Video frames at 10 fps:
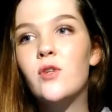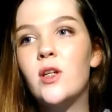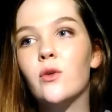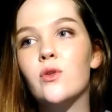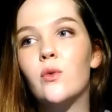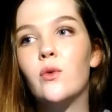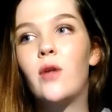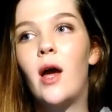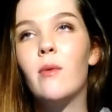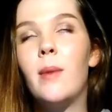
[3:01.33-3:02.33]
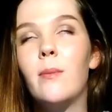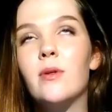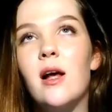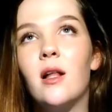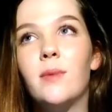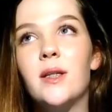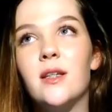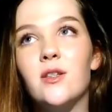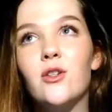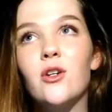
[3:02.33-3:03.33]
13 years old, I remember telling my
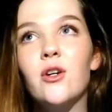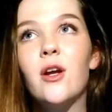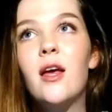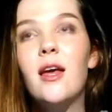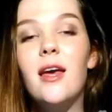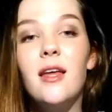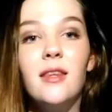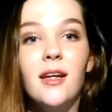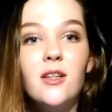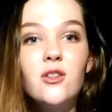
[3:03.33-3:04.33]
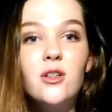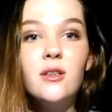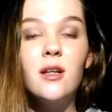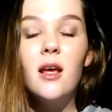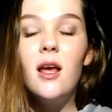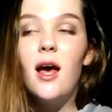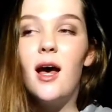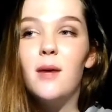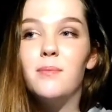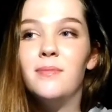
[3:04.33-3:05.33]
sister in the kitchen
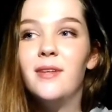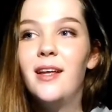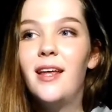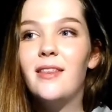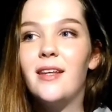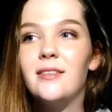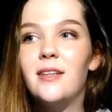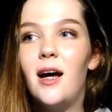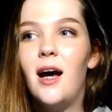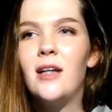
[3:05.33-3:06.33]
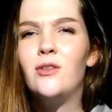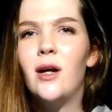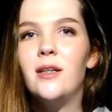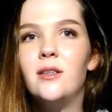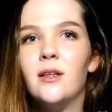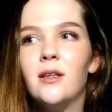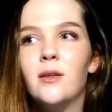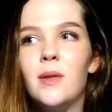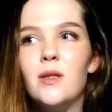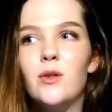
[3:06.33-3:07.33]
that I tried to
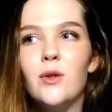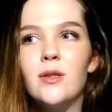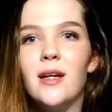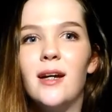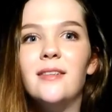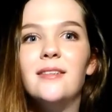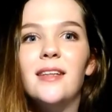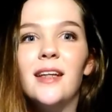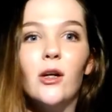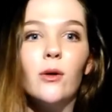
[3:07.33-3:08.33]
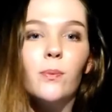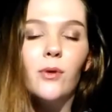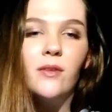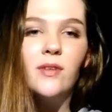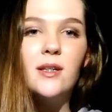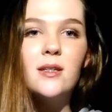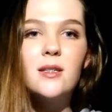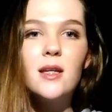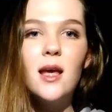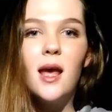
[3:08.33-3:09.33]
commit suicide the year
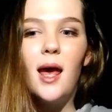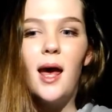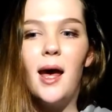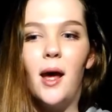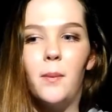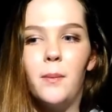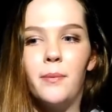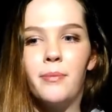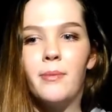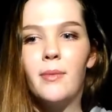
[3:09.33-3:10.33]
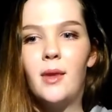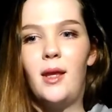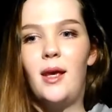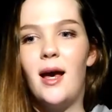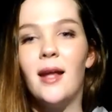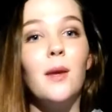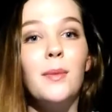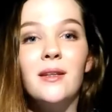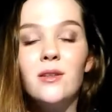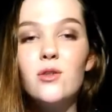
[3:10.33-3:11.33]
previous. And I
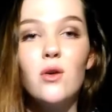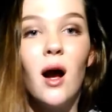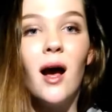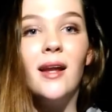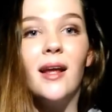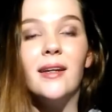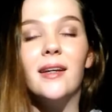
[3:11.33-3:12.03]
mean try,